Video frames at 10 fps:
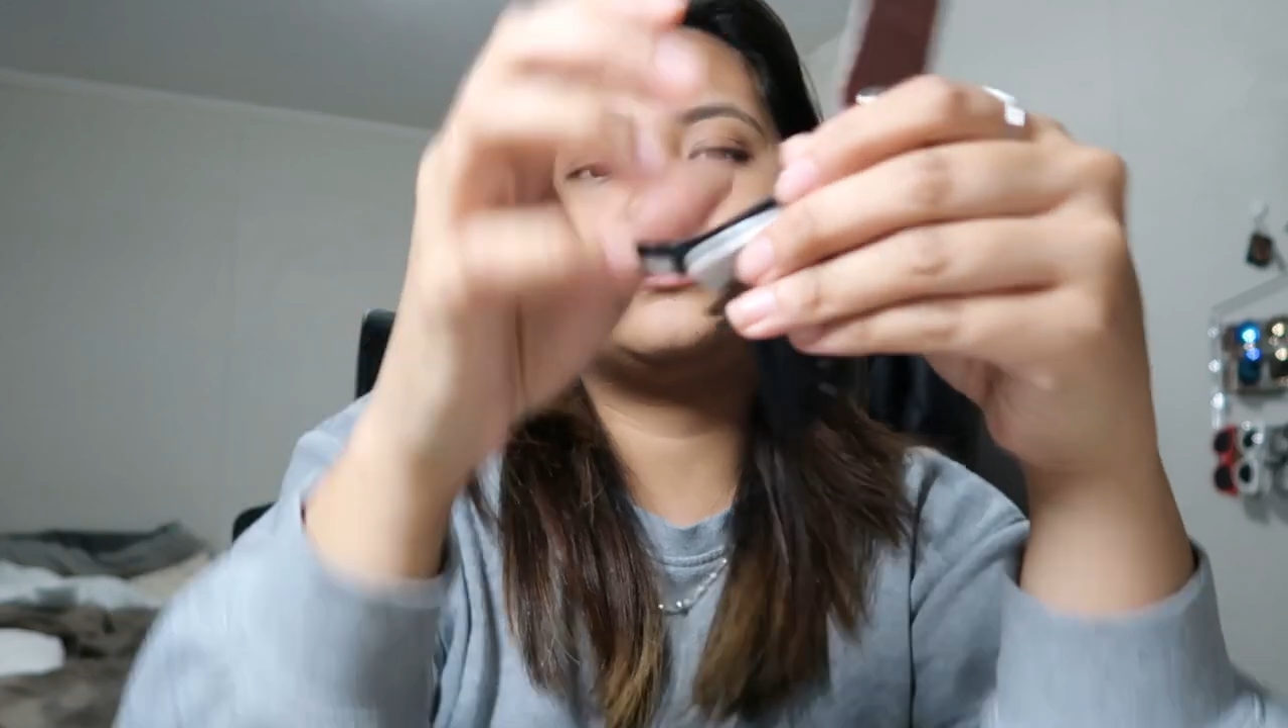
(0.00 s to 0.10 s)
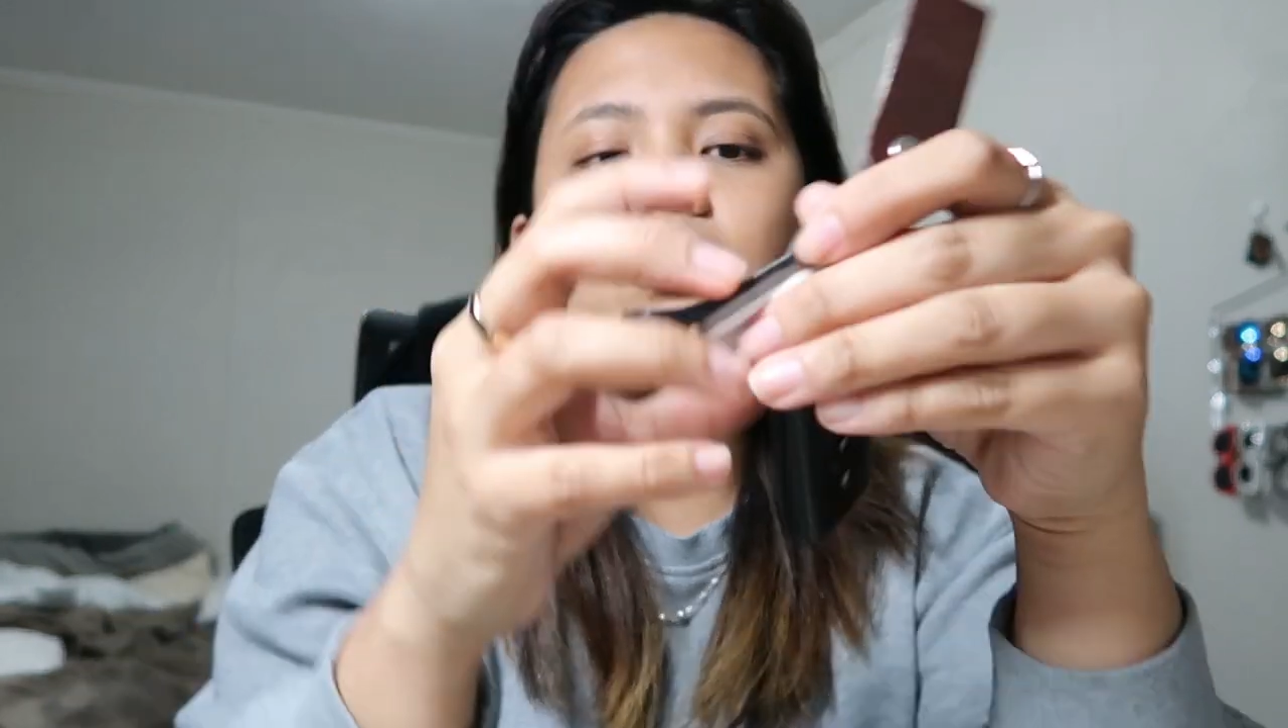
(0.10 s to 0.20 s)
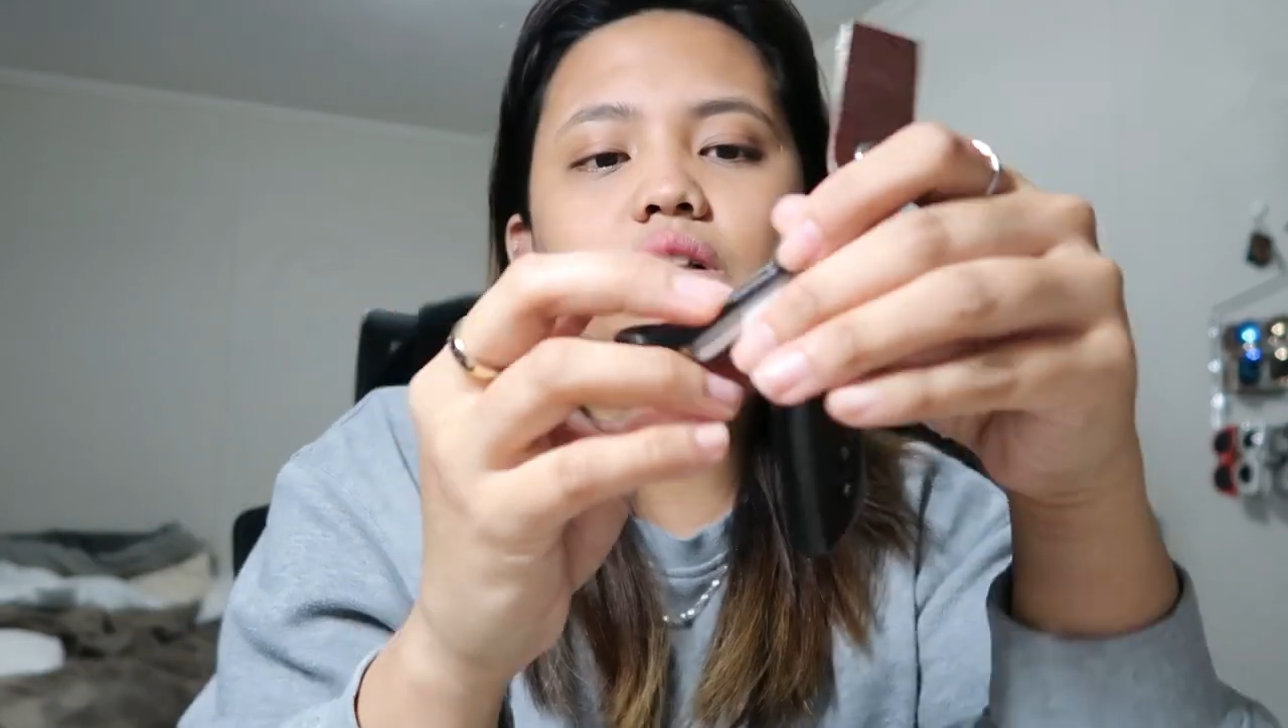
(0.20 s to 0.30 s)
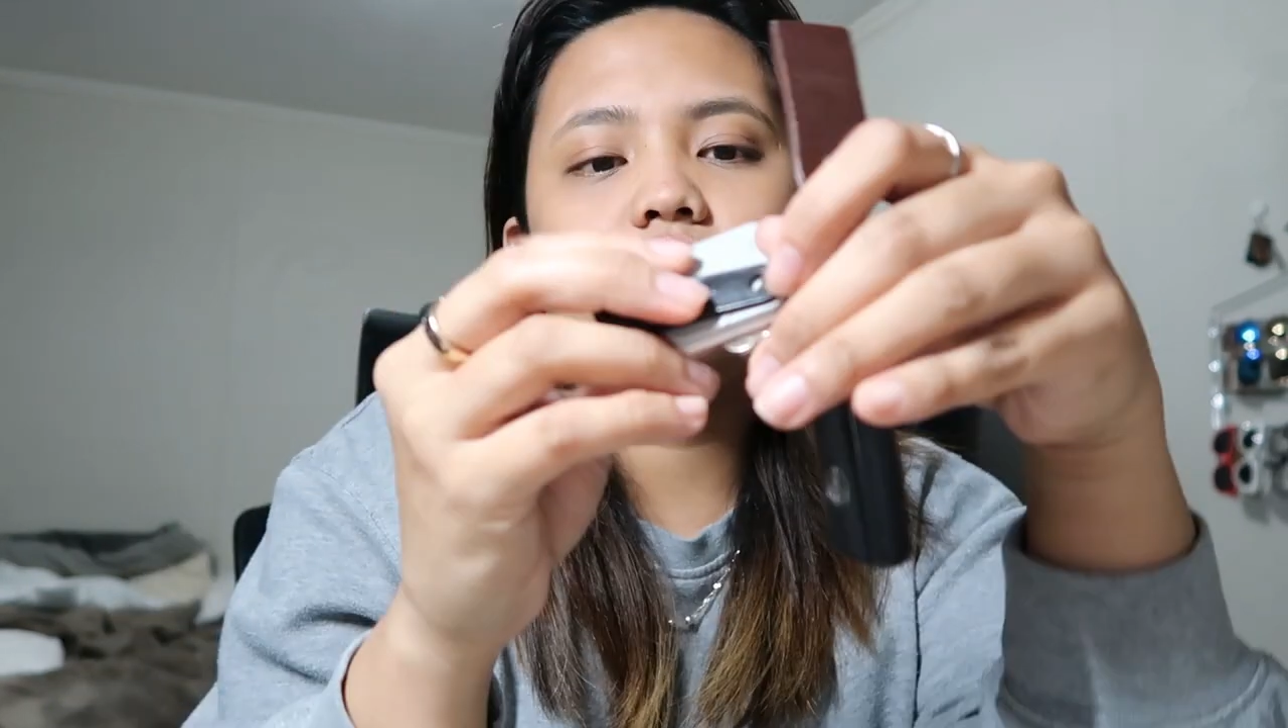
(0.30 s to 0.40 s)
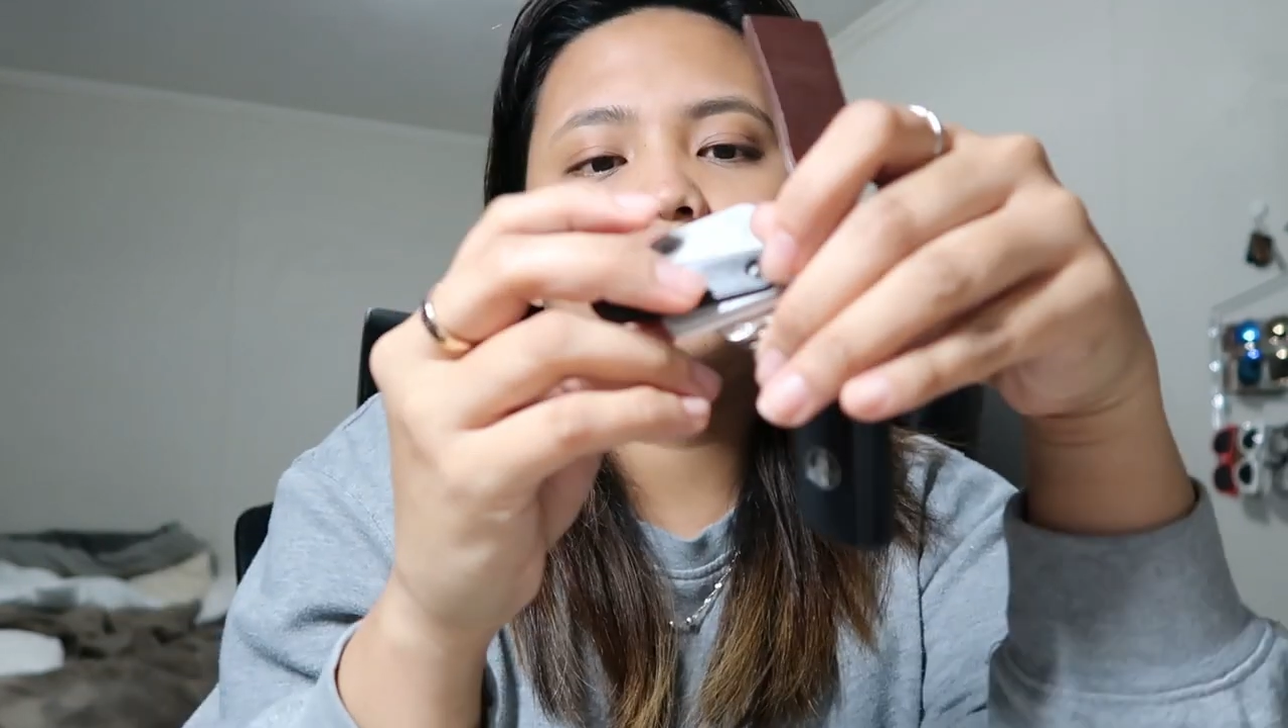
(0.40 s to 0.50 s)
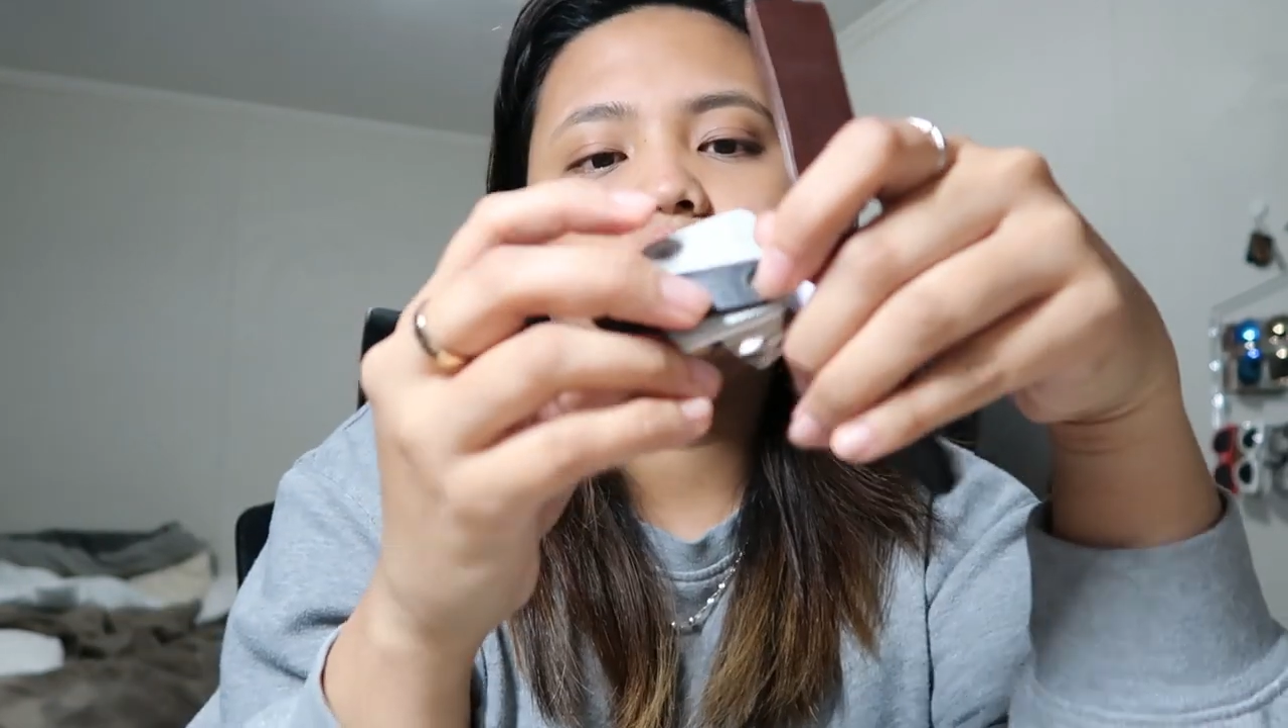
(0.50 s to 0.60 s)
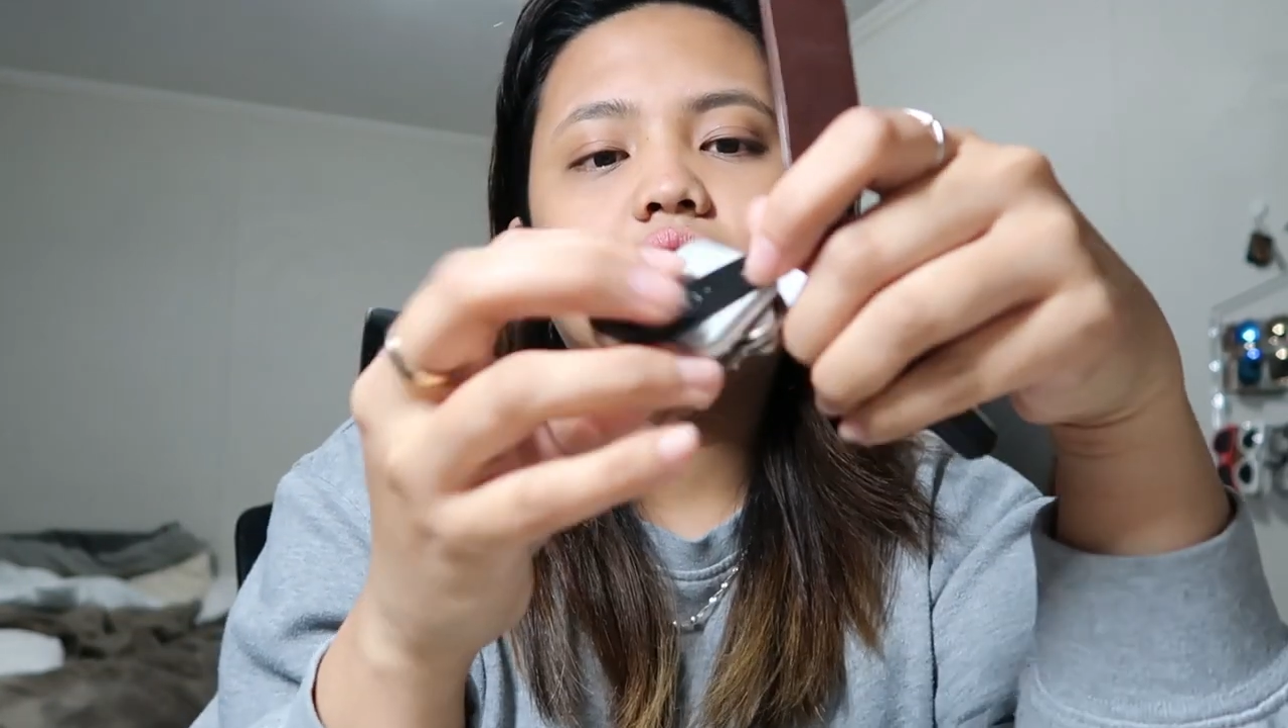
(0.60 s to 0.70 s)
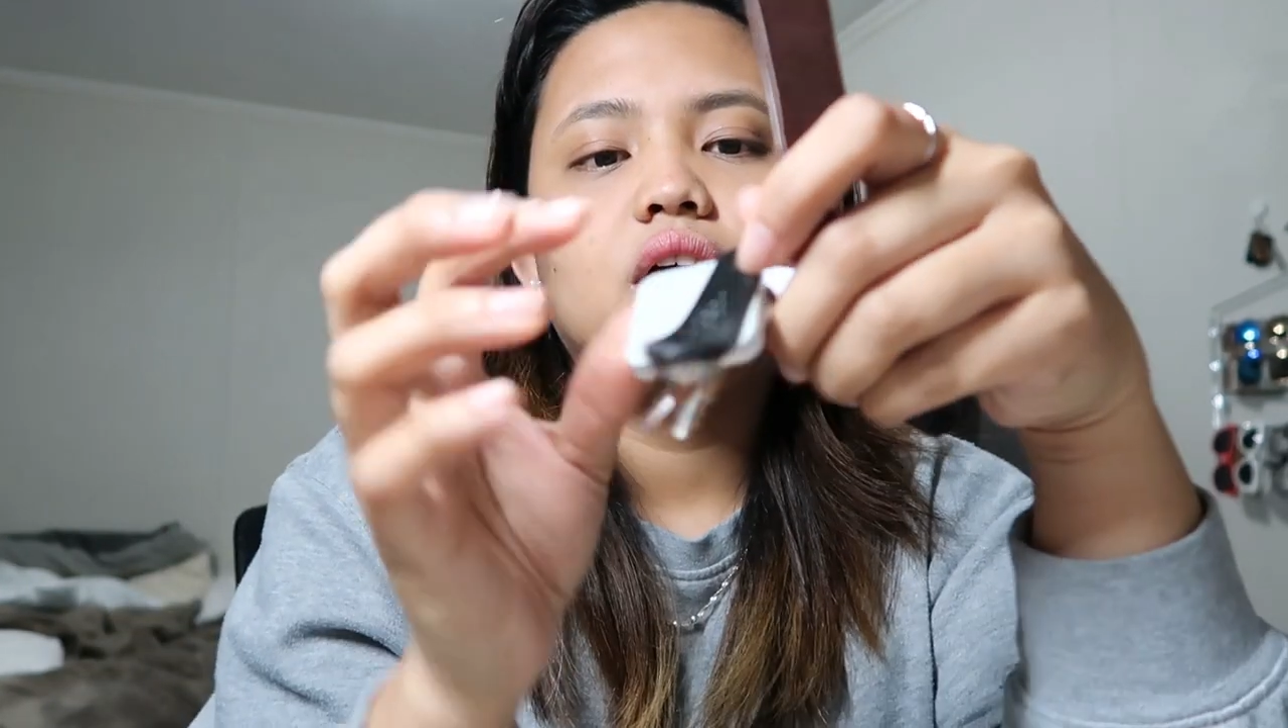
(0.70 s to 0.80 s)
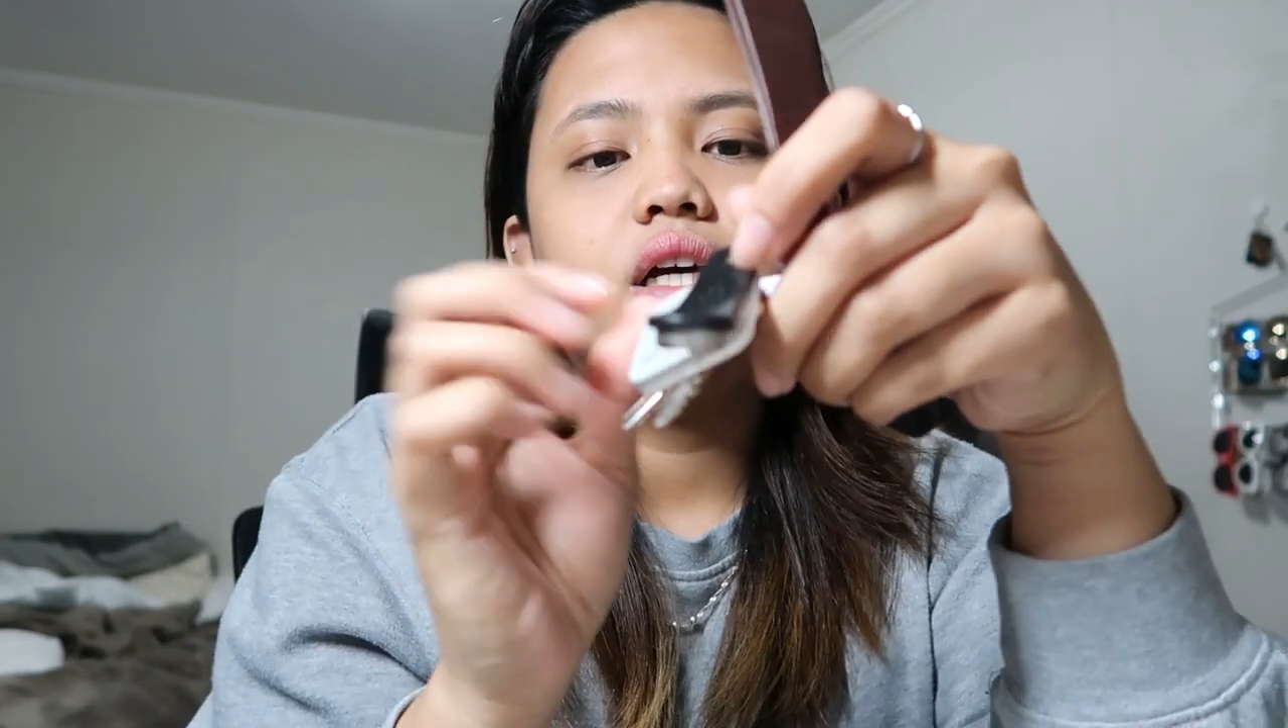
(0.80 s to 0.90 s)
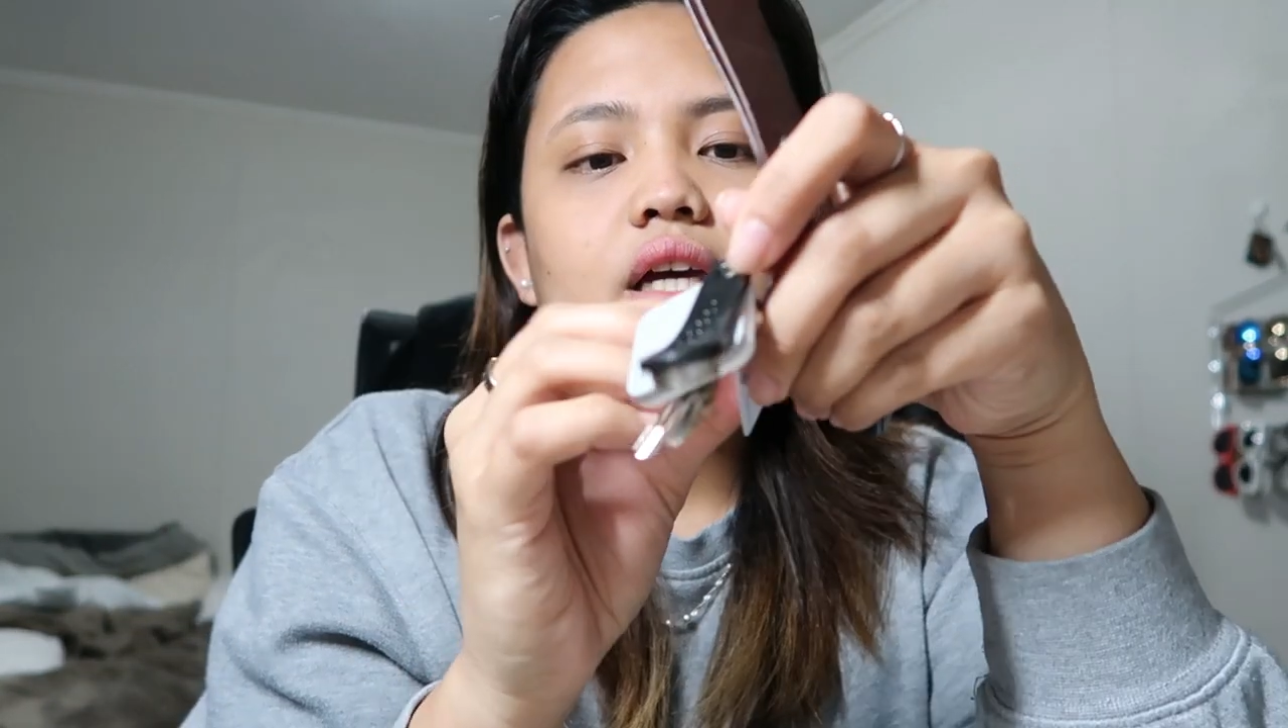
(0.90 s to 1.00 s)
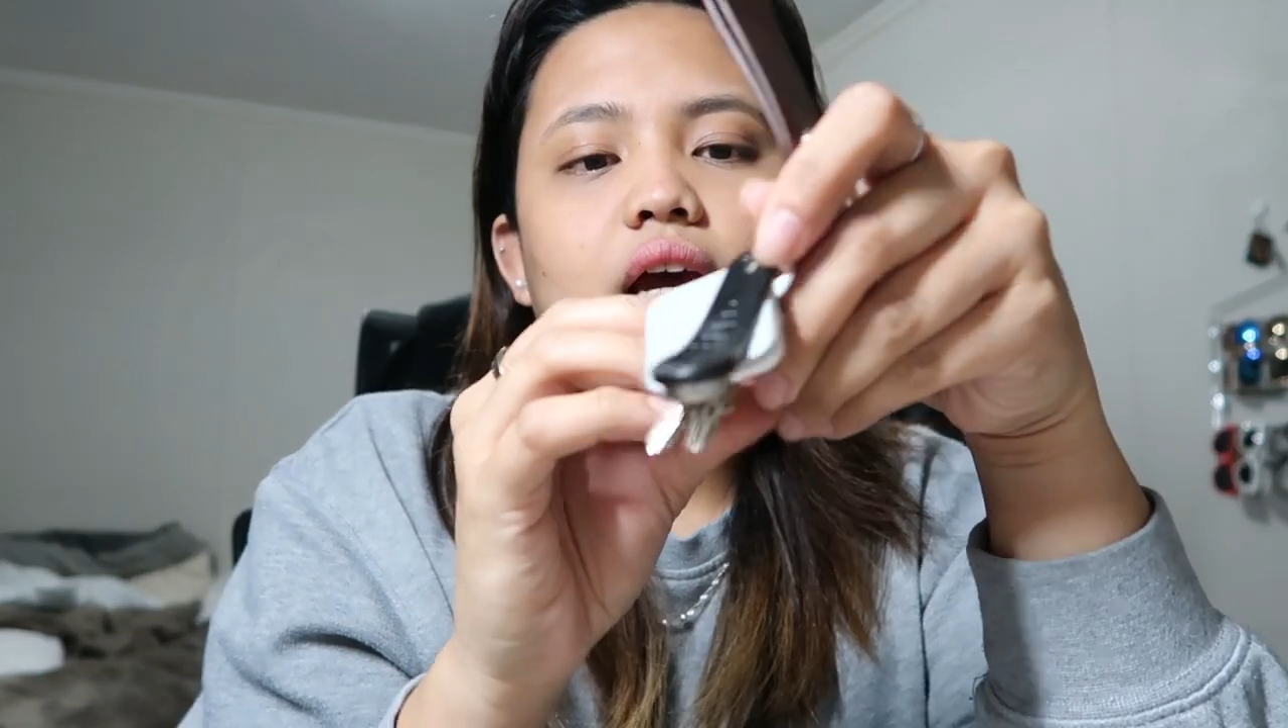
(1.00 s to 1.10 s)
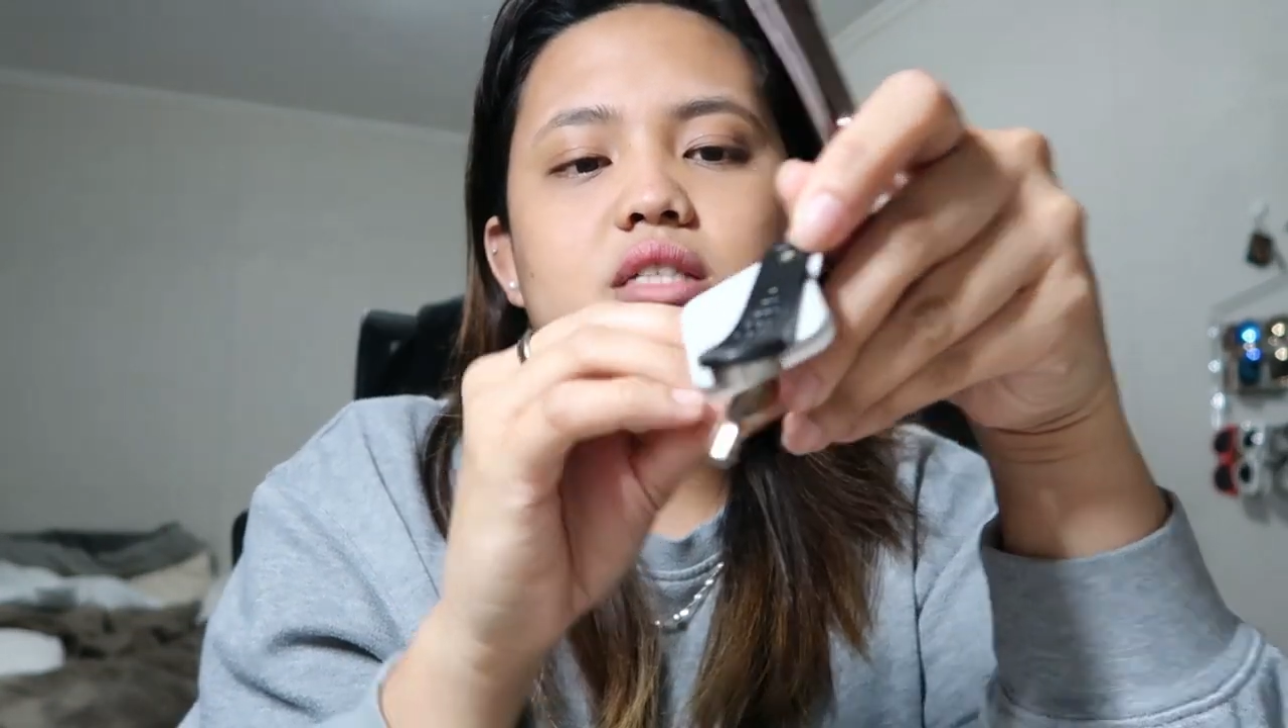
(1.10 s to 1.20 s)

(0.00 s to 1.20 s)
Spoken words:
So it